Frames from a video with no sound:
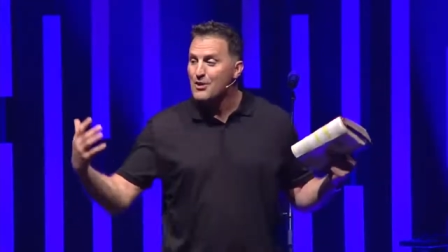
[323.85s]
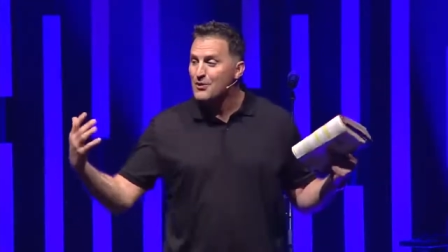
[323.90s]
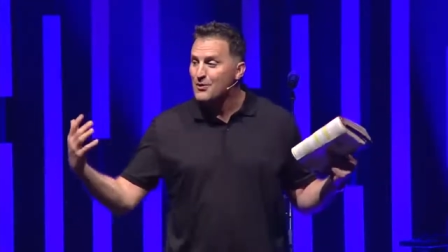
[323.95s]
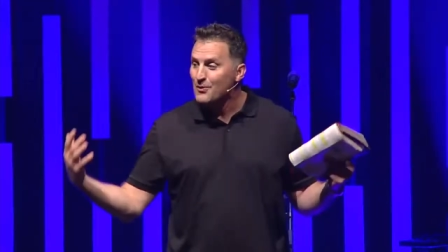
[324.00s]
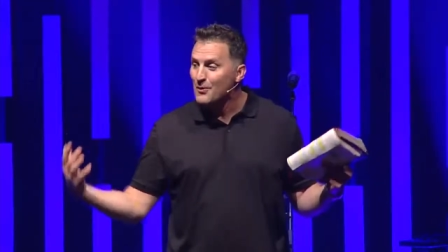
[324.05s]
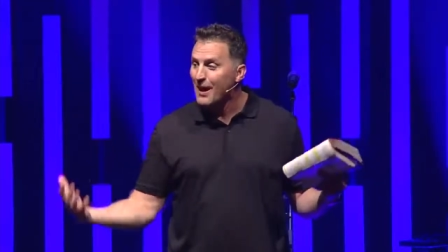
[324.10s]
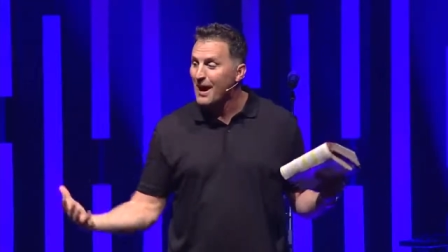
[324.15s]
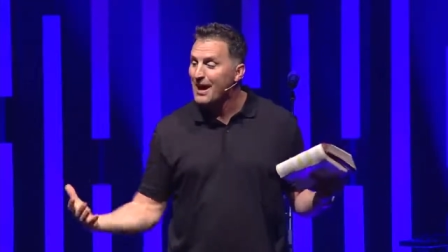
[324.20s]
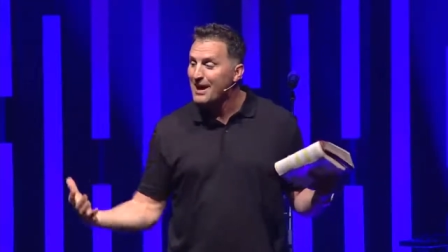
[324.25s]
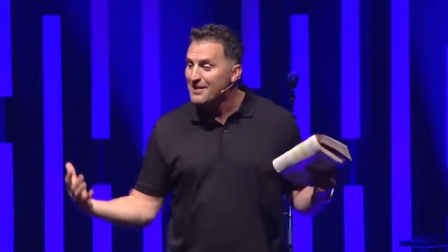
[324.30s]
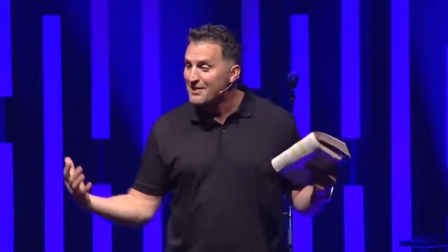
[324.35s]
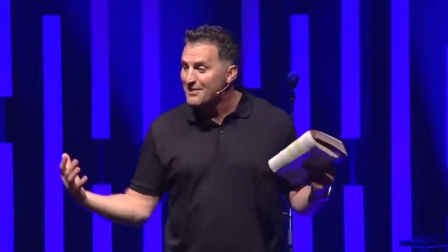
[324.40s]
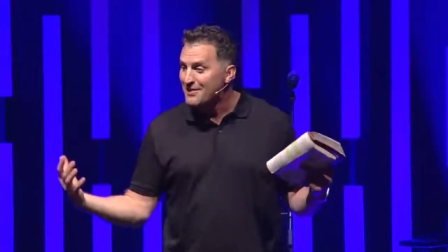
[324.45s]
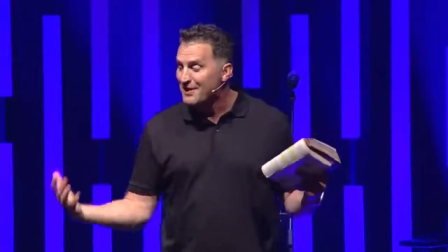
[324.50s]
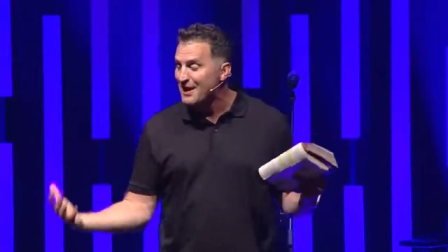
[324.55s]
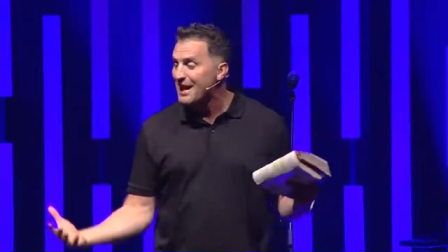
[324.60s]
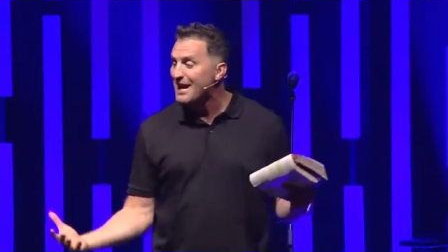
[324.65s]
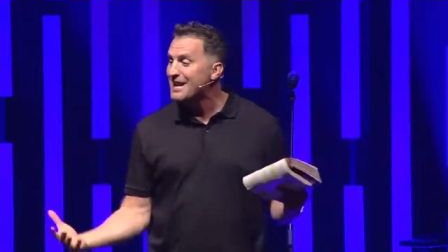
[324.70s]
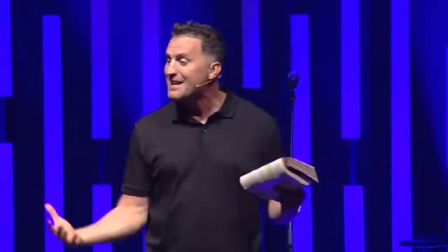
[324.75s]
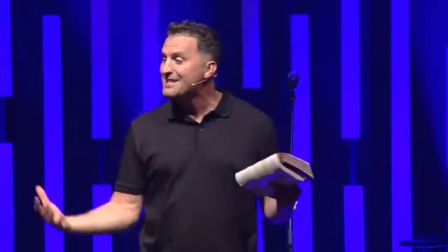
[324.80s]
great
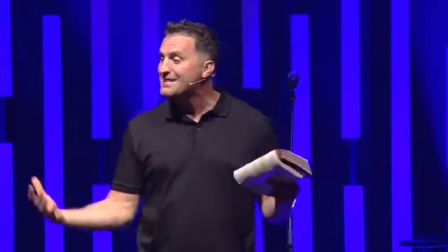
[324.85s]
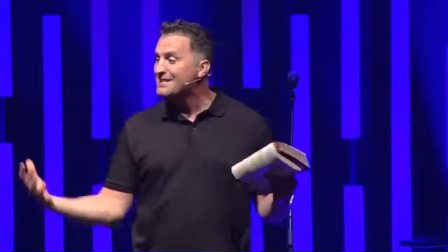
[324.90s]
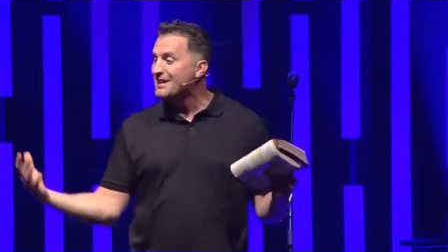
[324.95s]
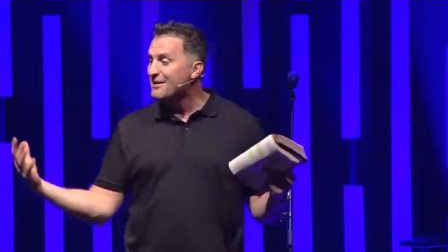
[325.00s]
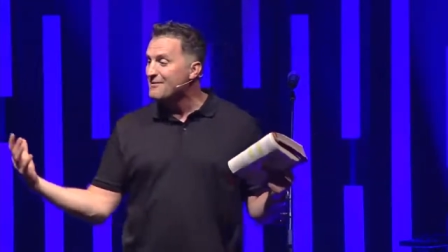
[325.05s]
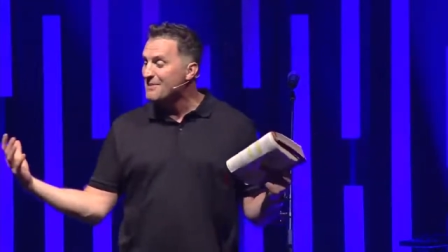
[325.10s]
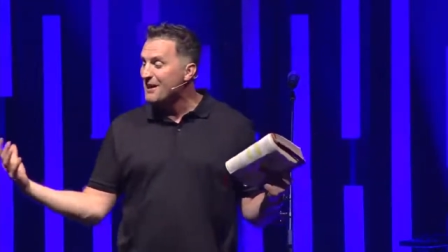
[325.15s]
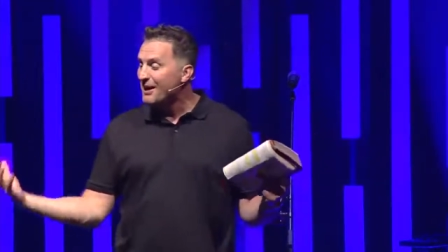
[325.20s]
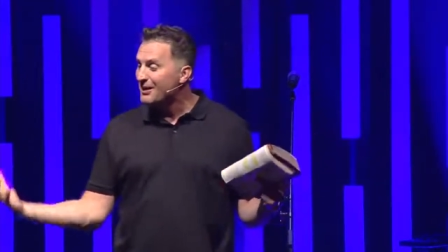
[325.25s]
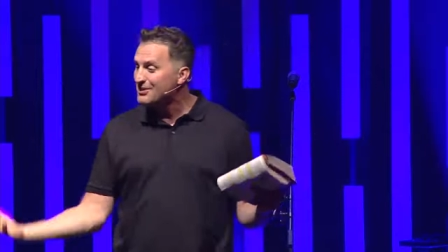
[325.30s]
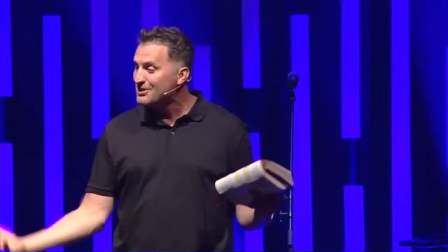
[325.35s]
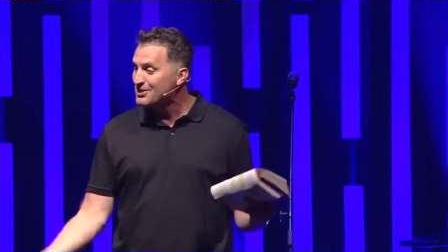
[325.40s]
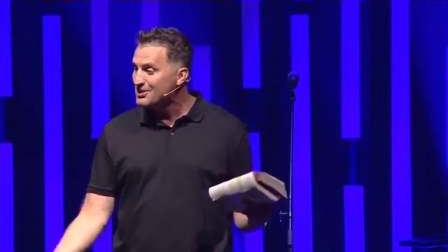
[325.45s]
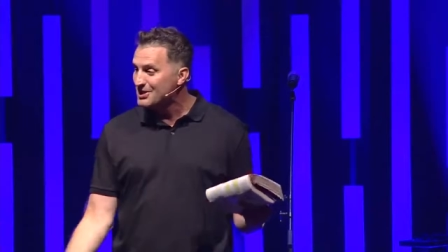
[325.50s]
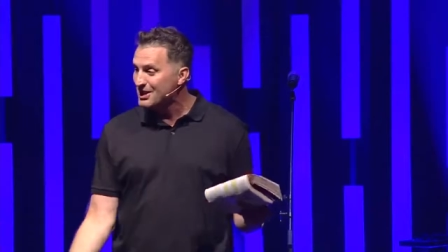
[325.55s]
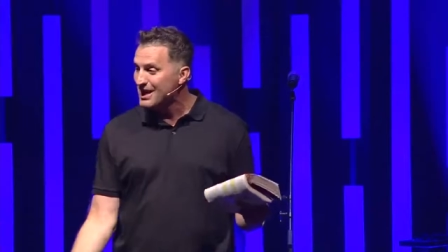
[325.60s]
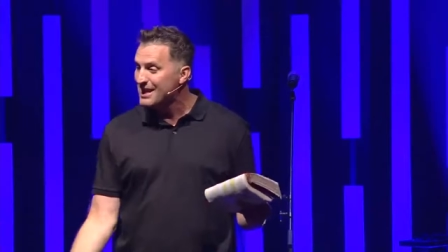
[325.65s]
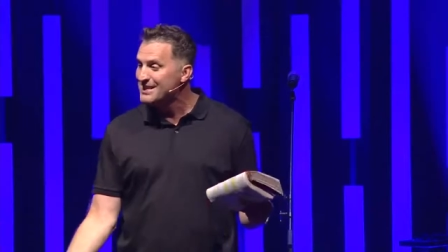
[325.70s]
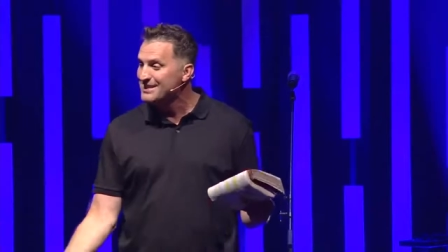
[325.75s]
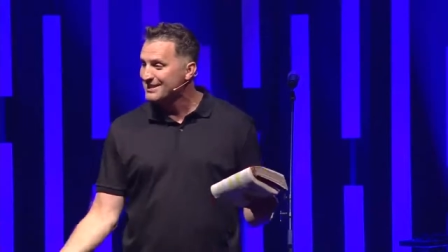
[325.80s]
things about
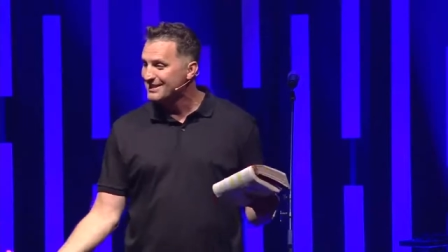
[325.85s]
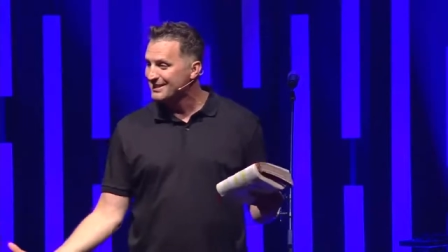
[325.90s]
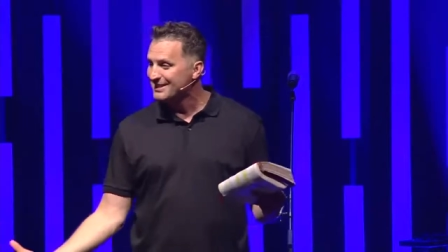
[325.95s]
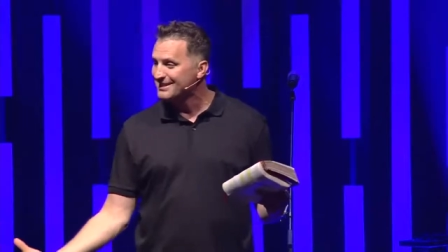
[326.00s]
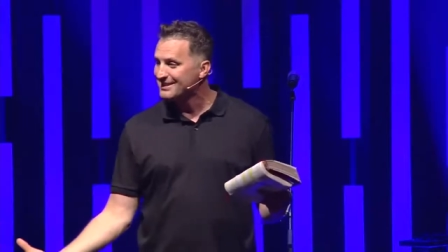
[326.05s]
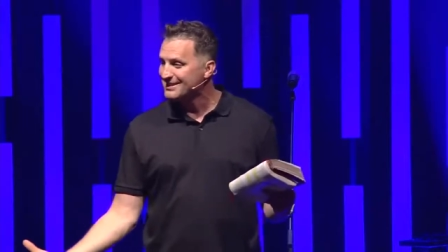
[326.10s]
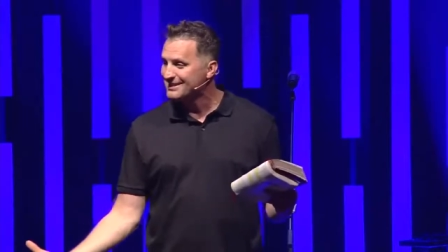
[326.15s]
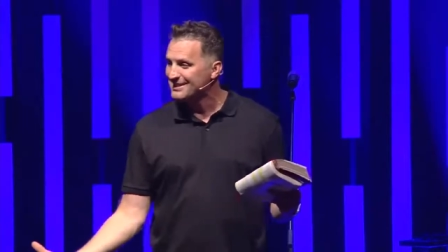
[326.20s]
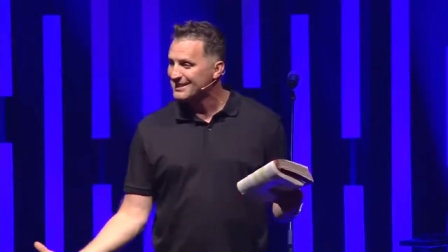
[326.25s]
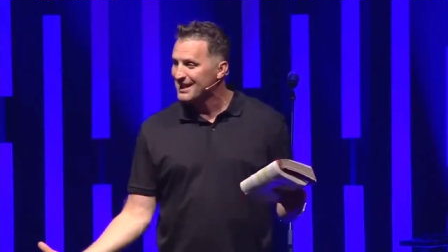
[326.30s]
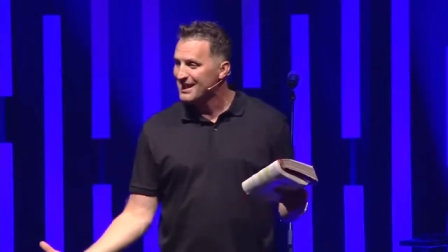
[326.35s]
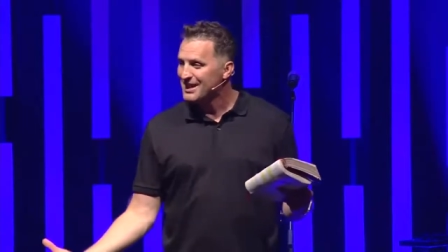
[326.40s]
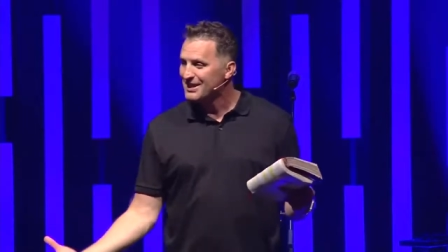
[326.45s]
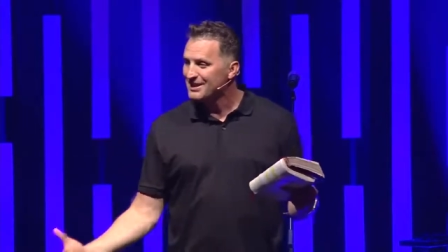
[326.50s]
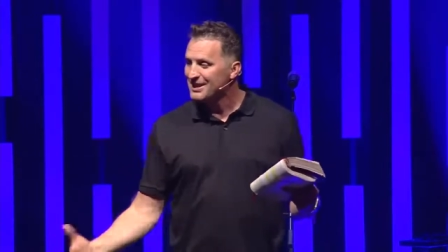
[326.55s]
Jesus,